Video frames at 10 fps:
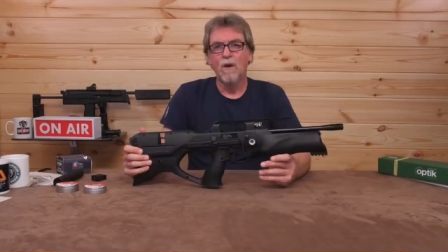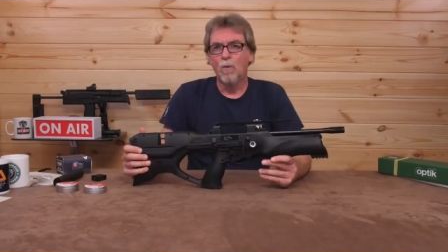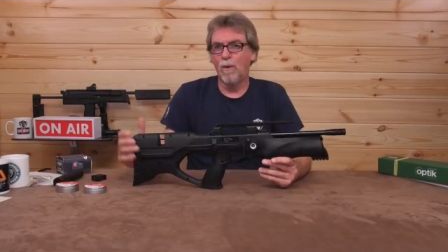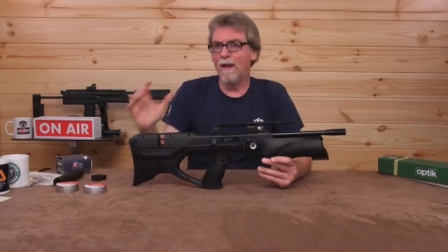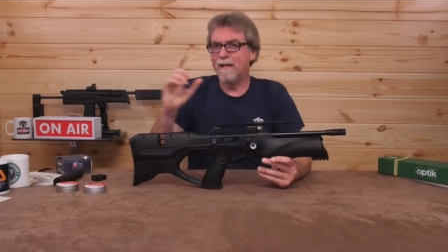
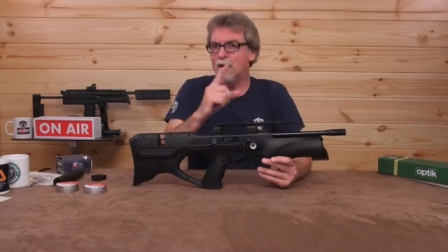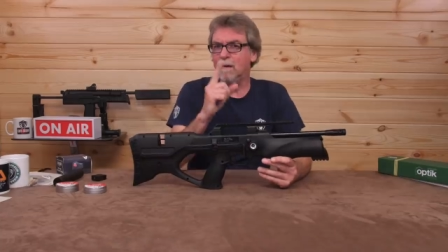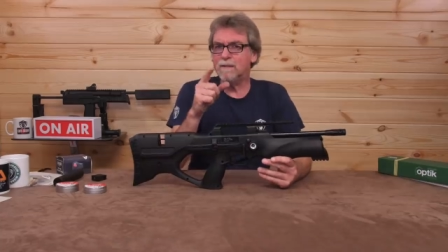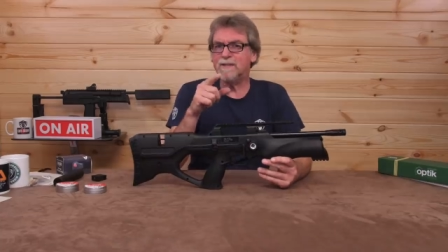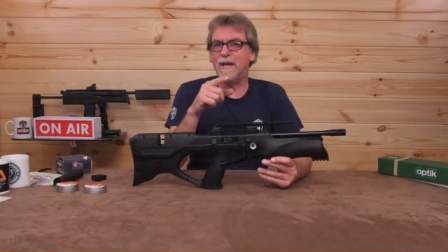Well, I
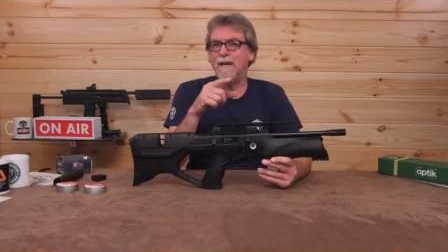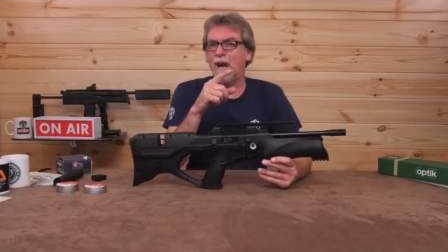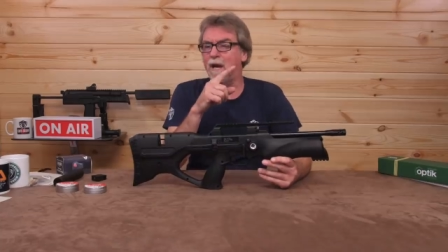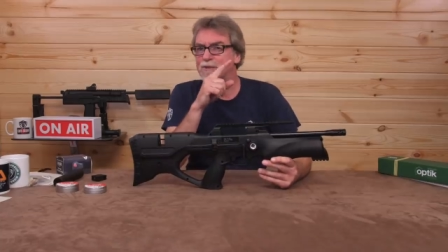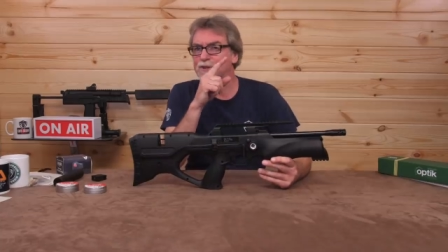can't say
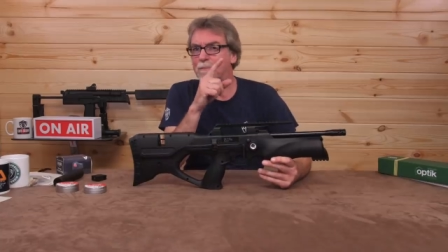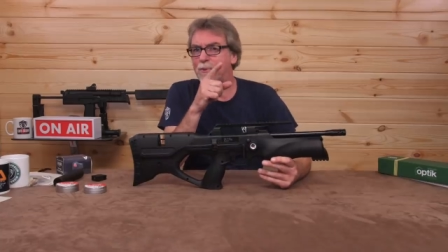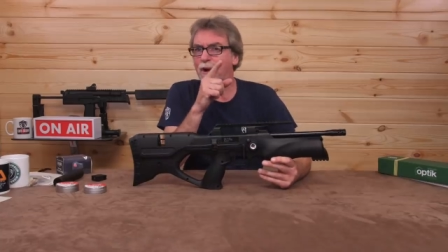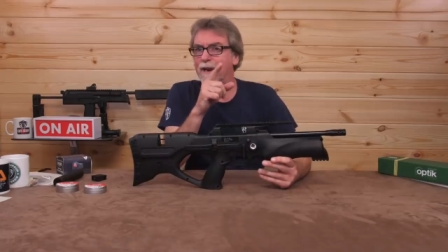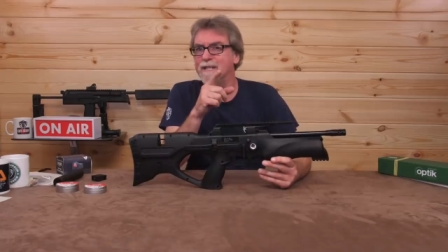I'm
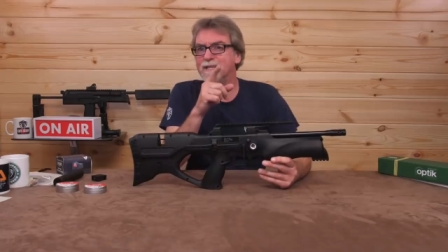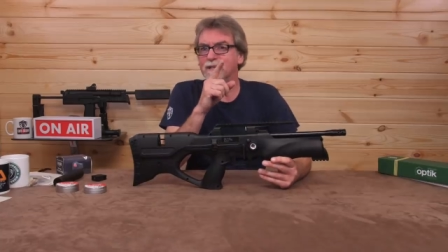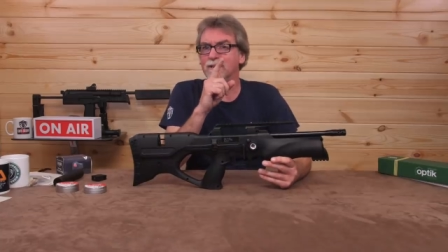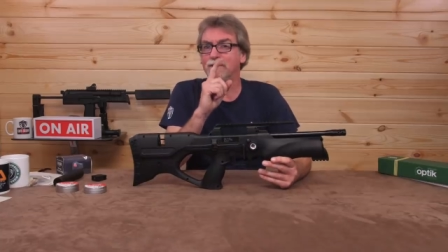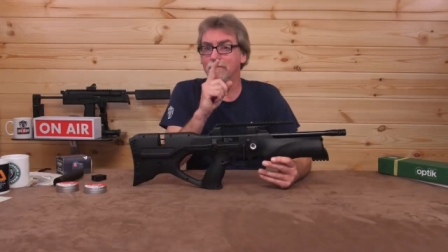surprised
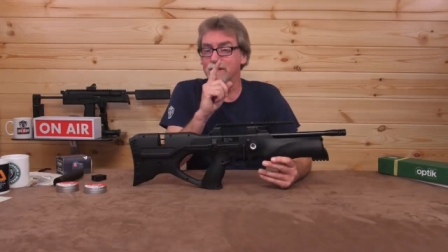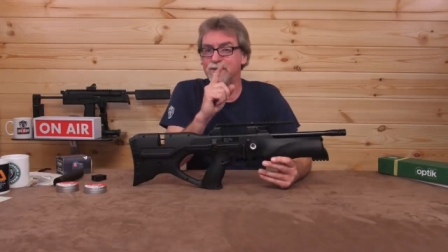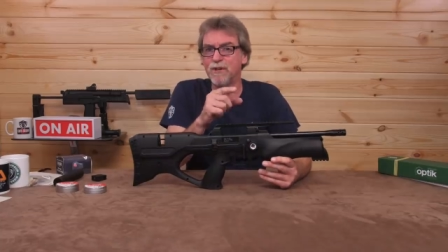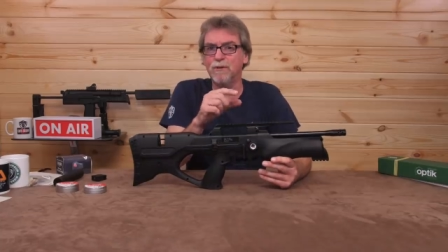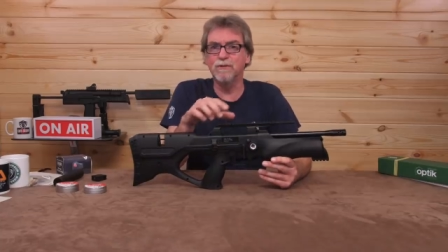at the
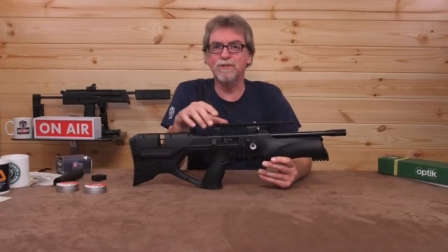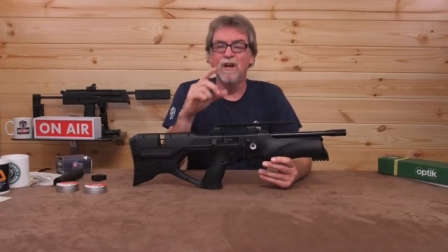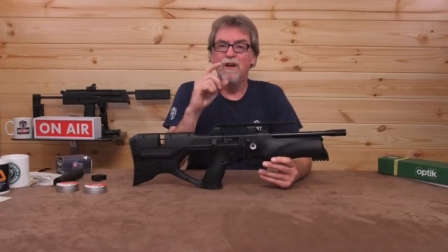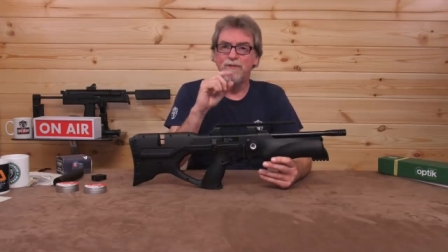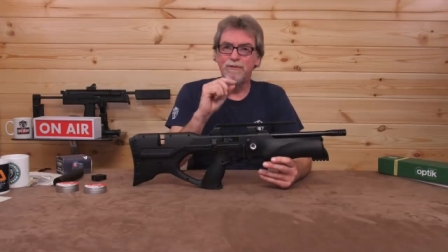results.
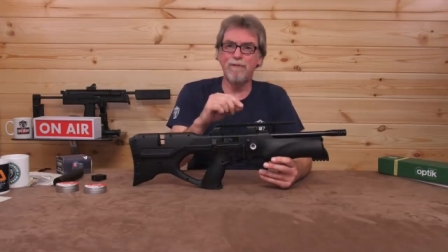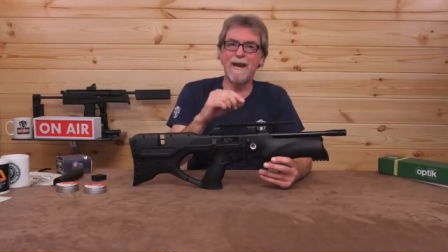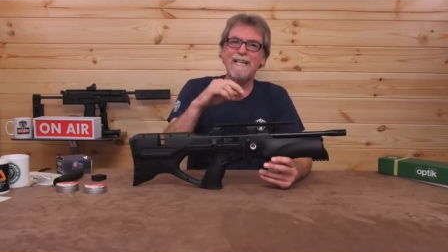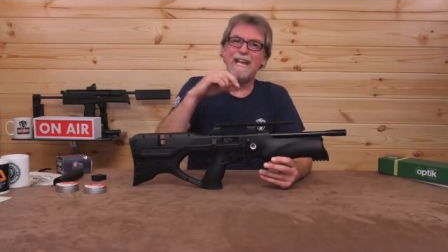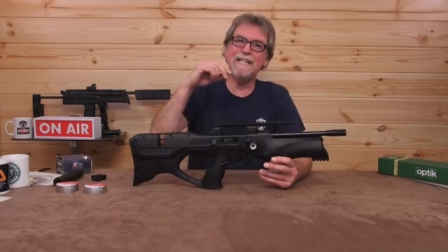The
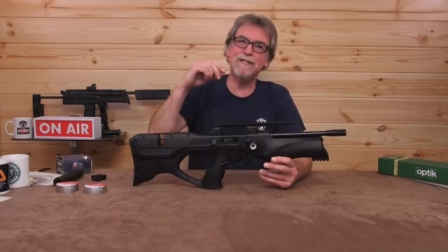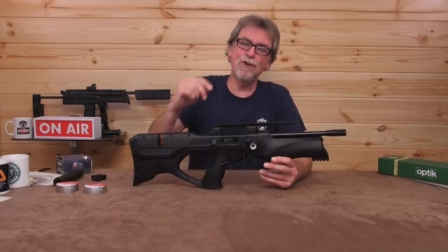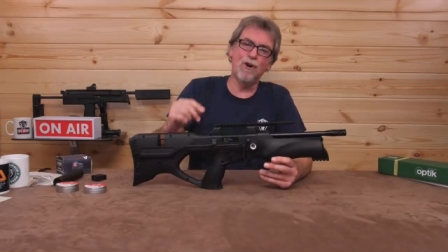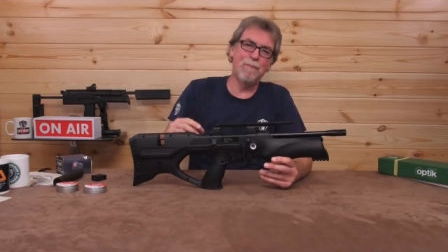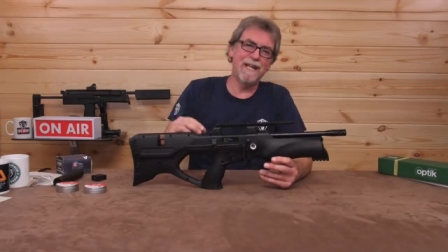Reign is
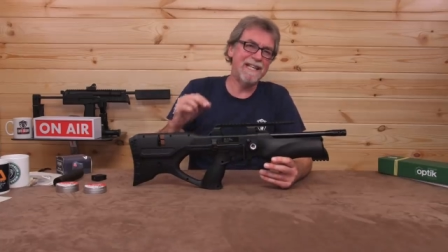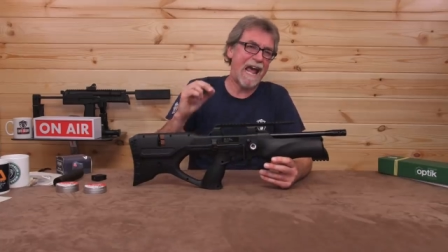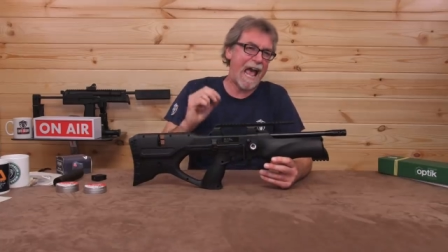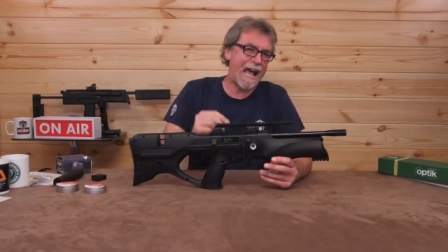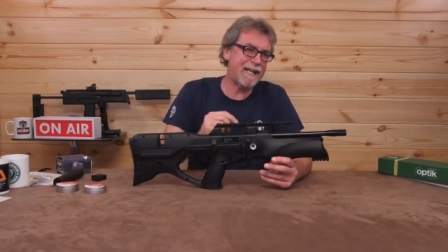normally
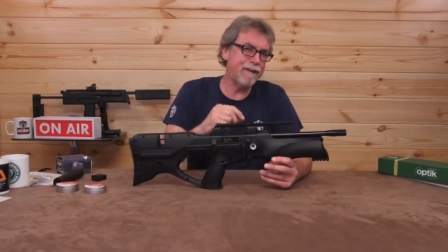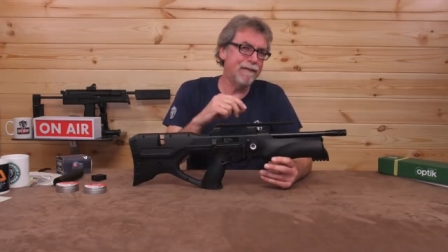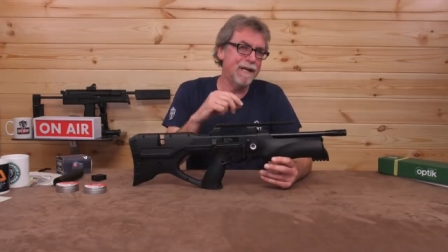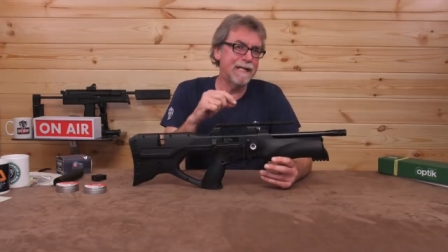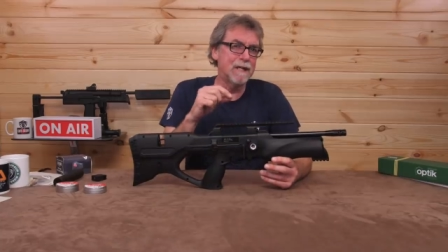an
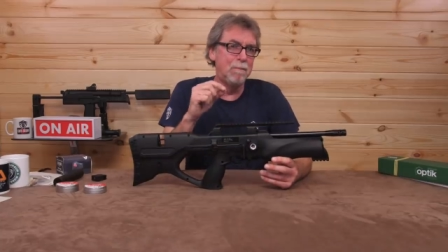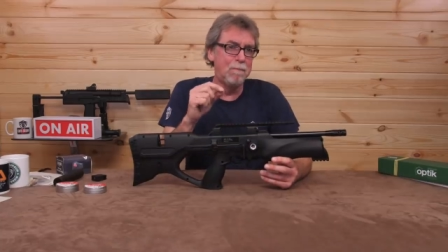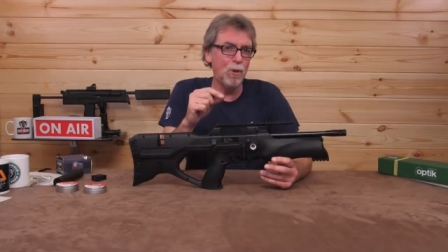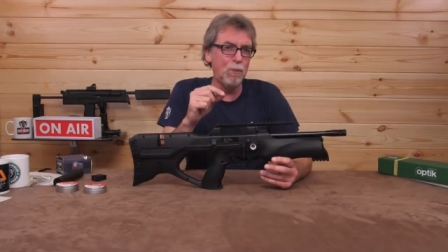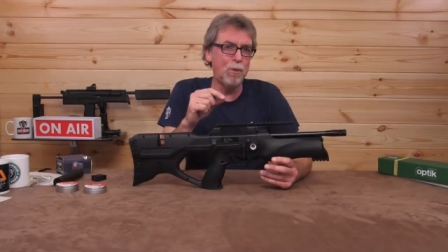accurate little
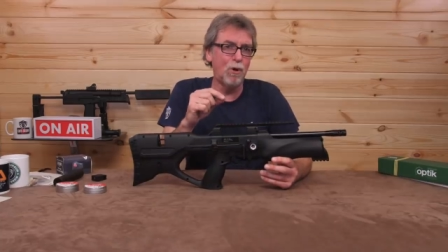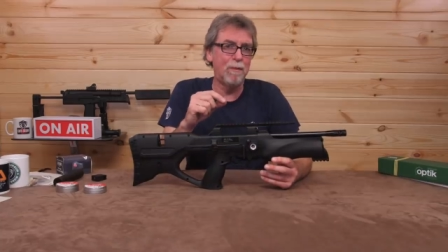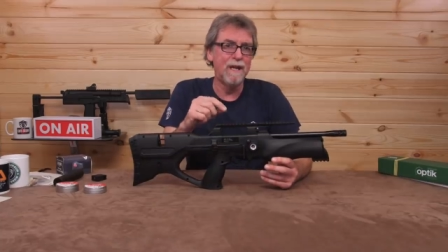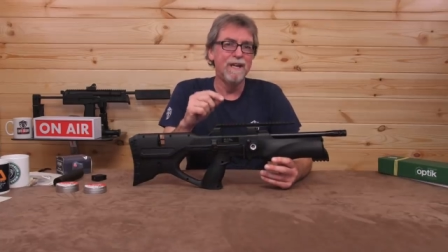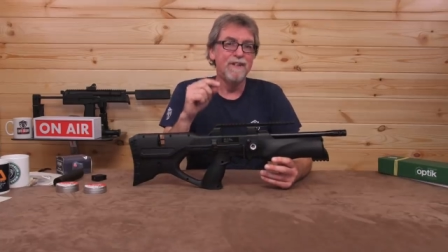bullpup.